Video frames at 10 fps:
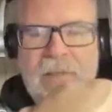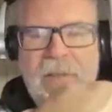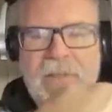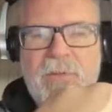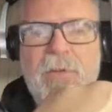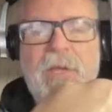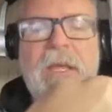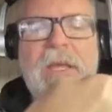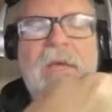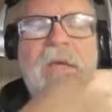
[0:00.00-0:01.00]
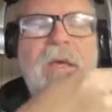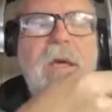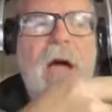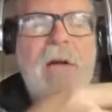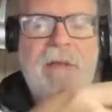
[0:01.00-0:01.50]
this one, and
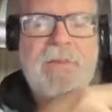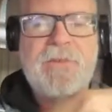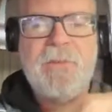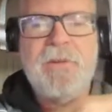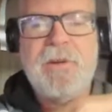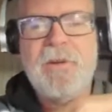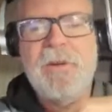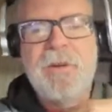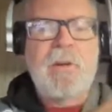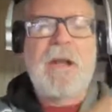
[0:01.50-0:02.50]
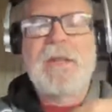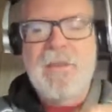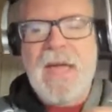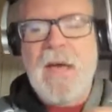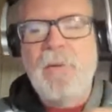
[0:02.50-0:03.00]
I've got this one over here, and he'll react to
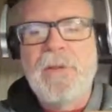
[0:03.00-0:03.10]
that one.